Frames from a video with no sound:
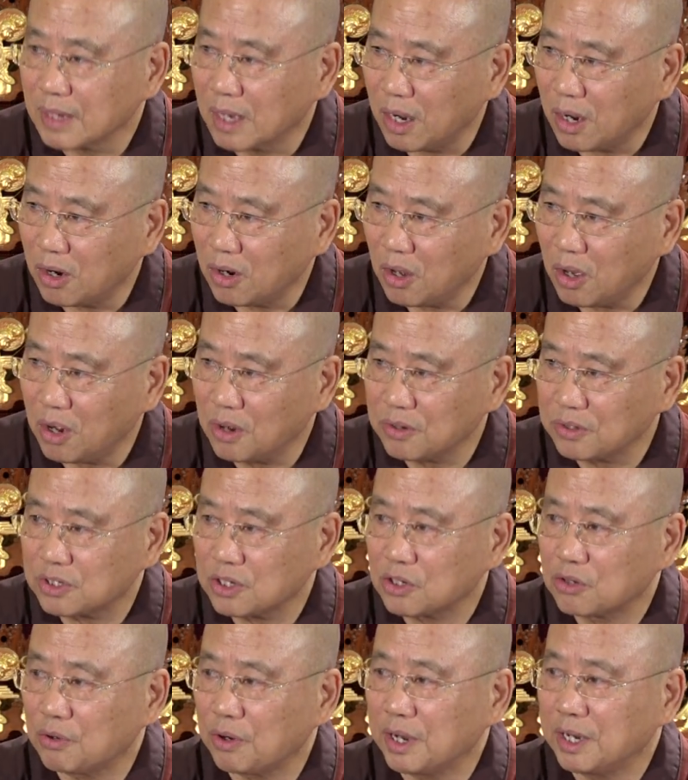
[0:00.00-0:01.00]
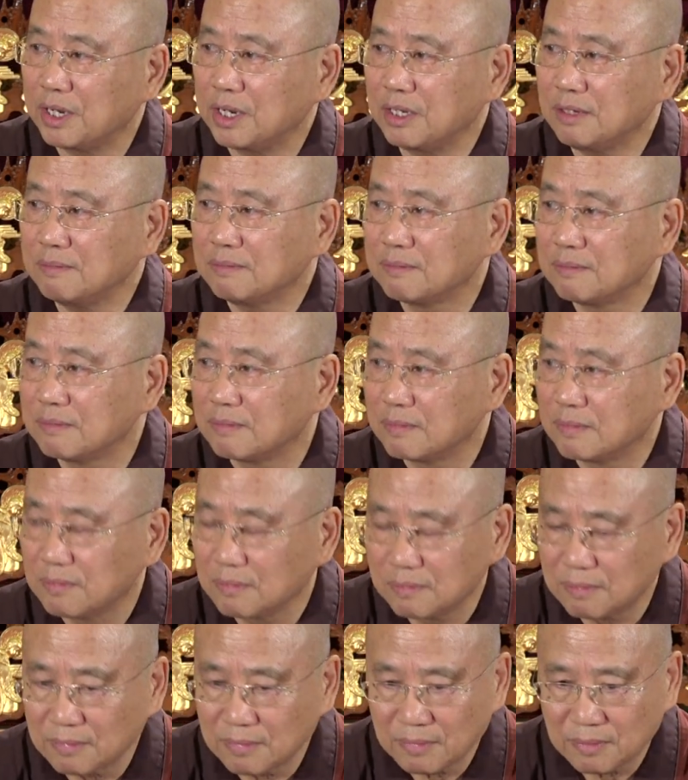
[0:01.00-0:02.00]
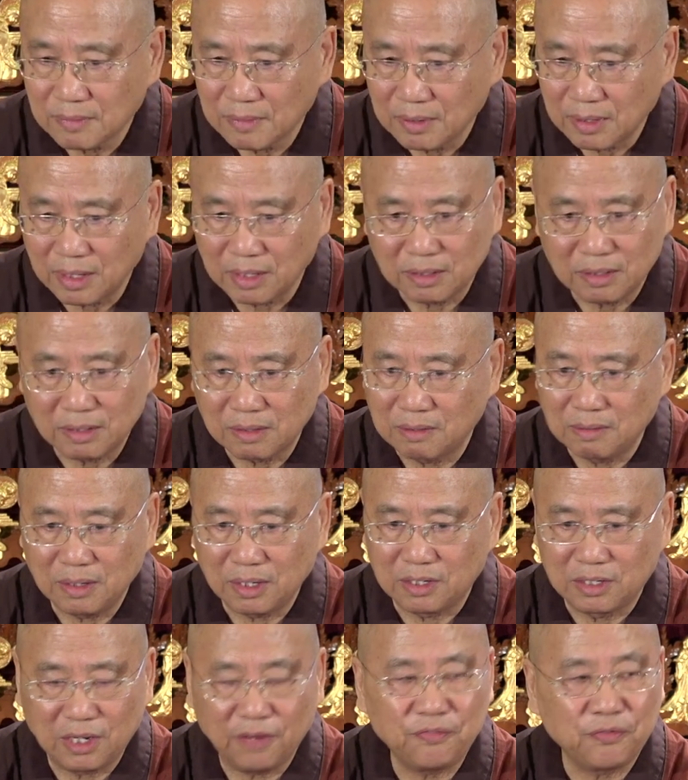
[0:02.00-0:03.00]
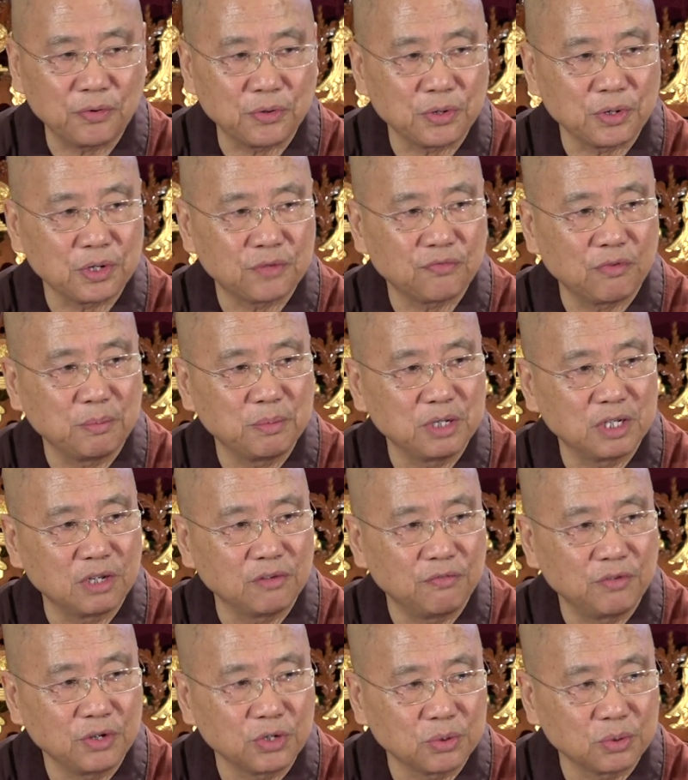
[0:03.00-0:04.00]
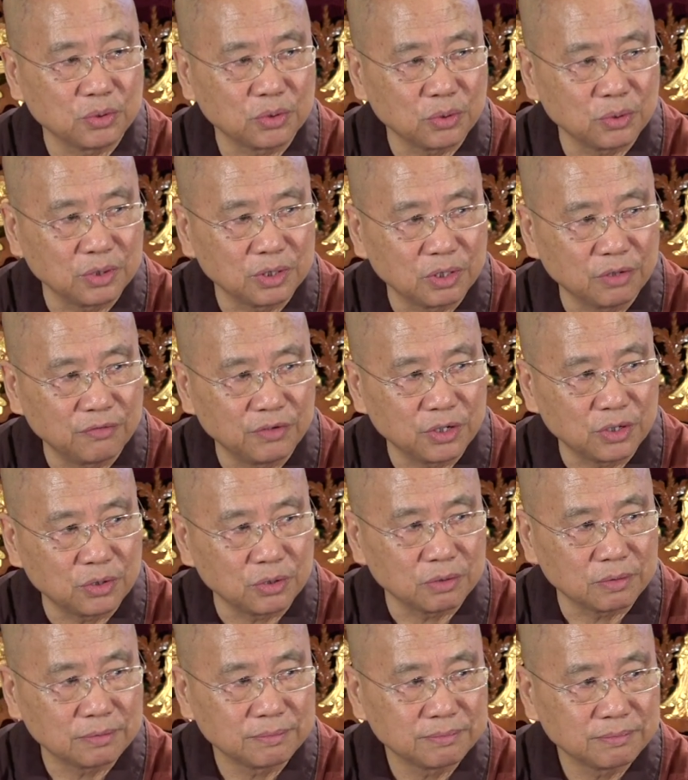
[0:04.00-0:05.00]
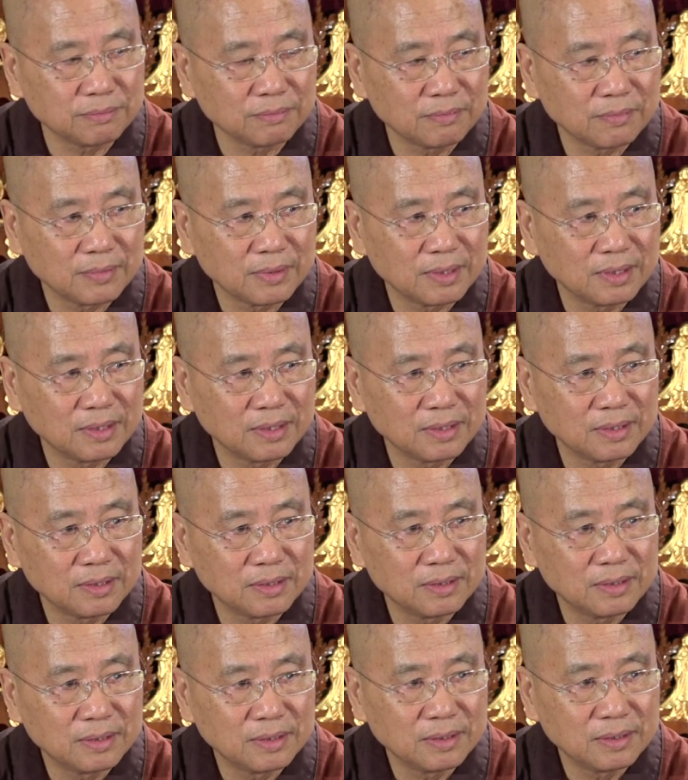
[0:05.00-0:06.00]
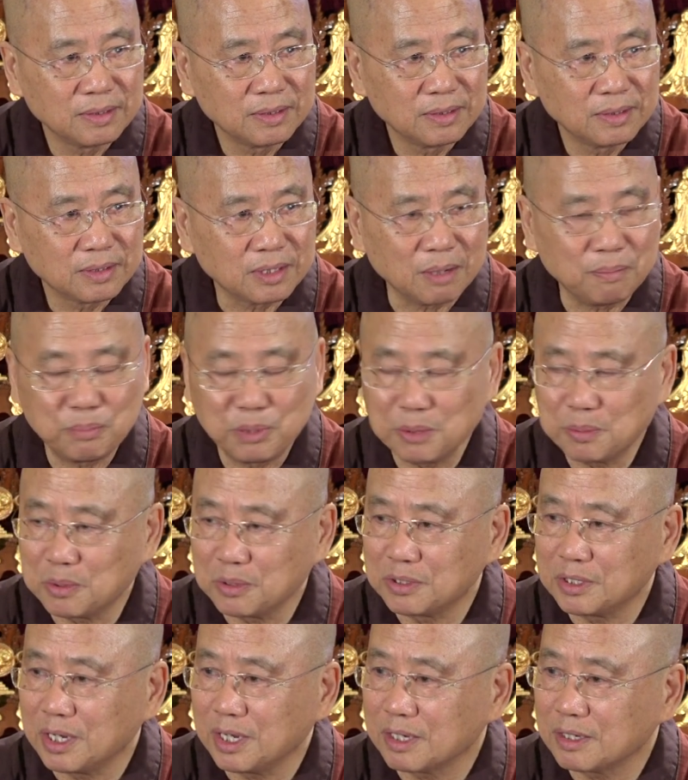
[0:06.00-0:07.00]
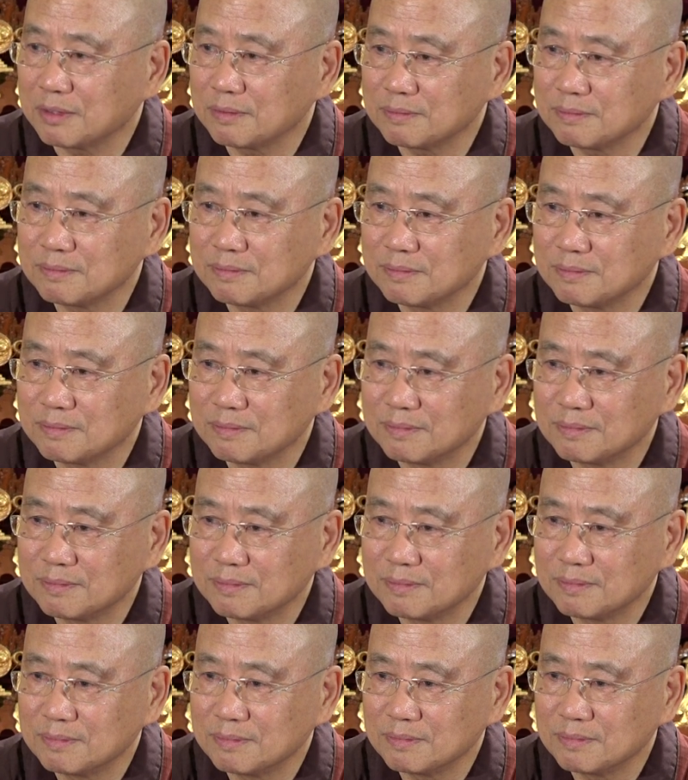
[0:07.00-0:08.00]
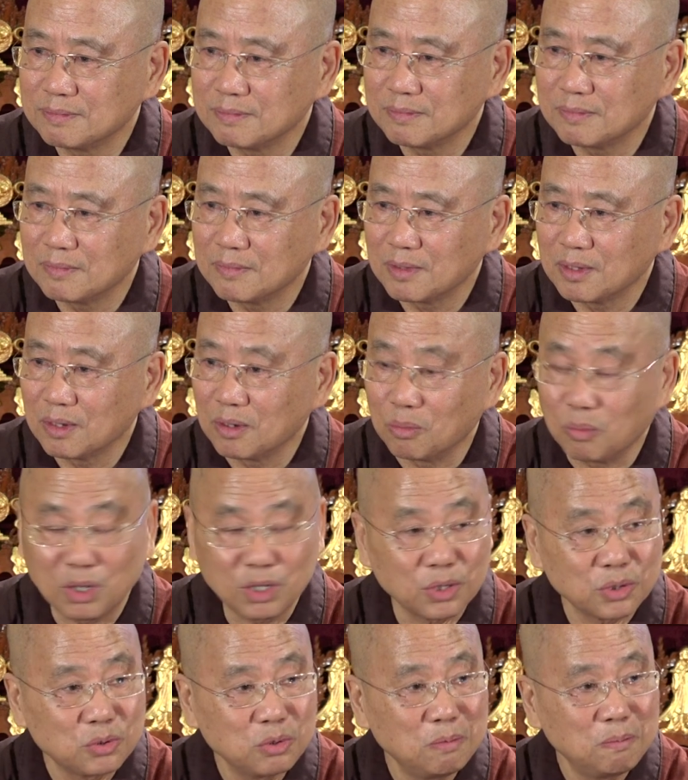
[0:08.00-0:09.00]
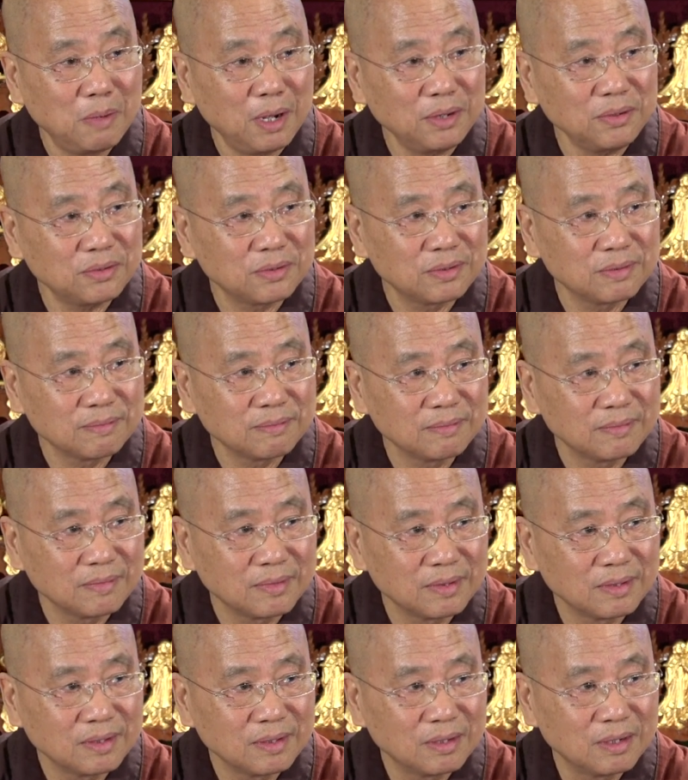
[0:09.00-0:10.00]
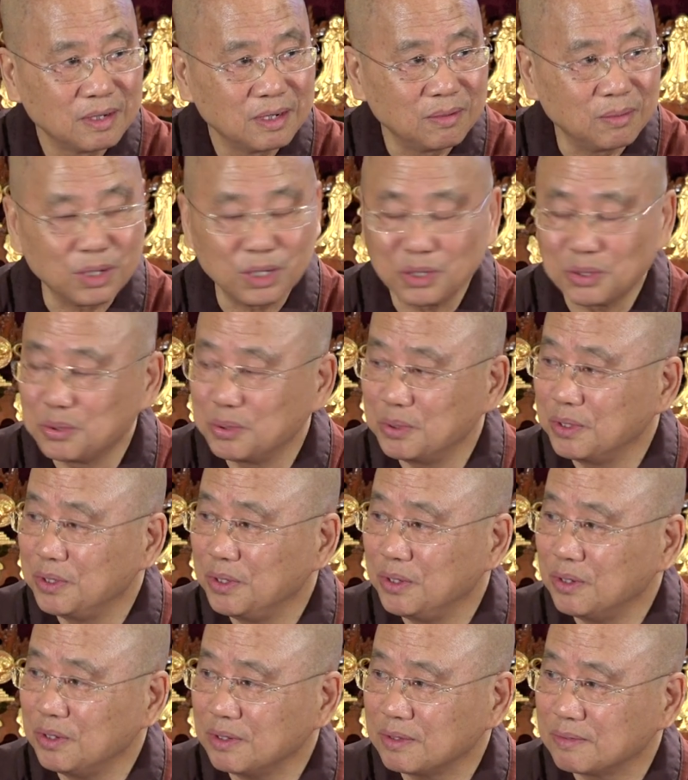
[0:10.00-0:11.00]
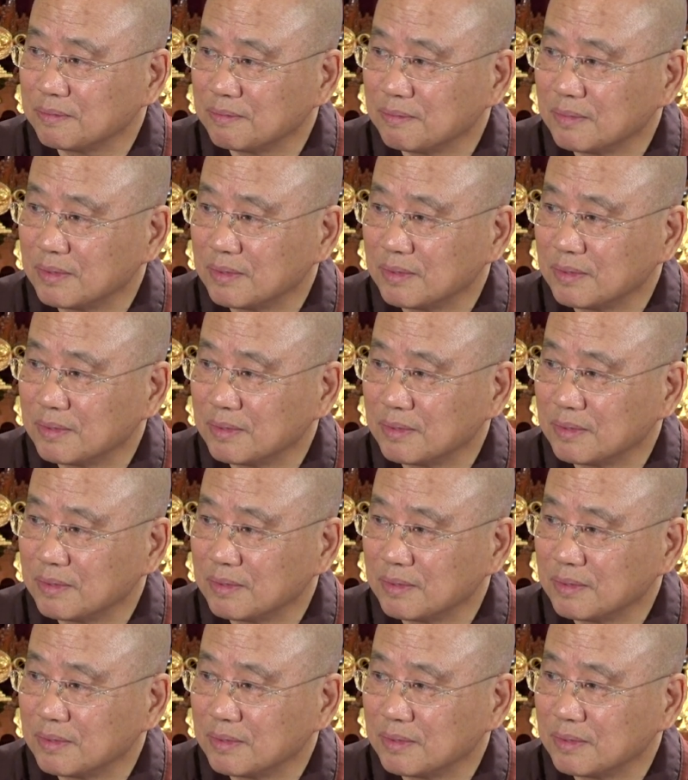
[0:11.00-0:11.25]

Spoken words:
How long is the training? It differs from individual to individual. Some people take 1 or 2 months, 1 or 2 years.